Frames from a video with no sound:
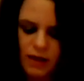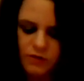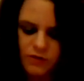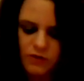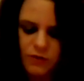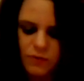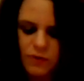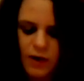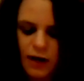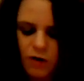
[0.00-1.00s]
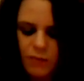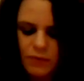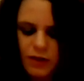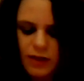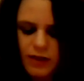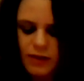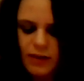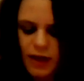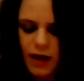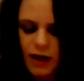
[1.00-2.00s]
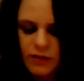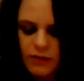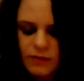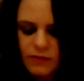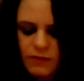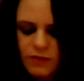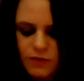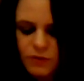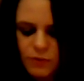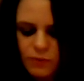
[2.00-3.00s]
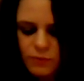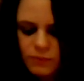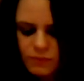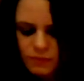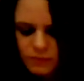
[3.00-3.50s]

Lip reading: I just don't know how I'm going to get that to,